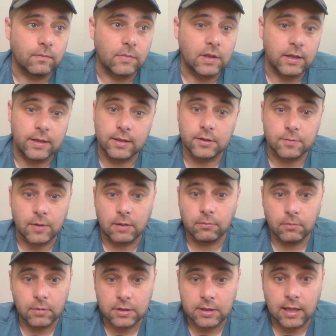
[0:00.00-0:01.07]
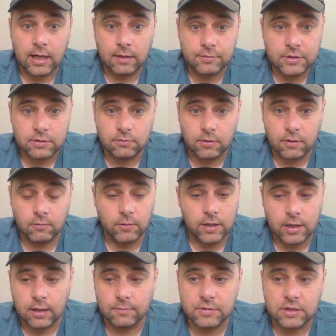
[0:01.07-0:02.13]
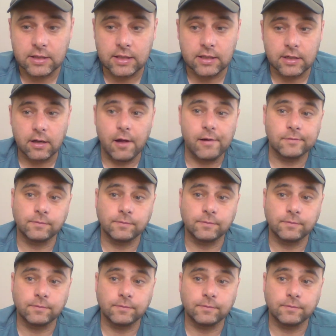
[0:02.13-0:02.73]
he is probably tops with when it comes to eating,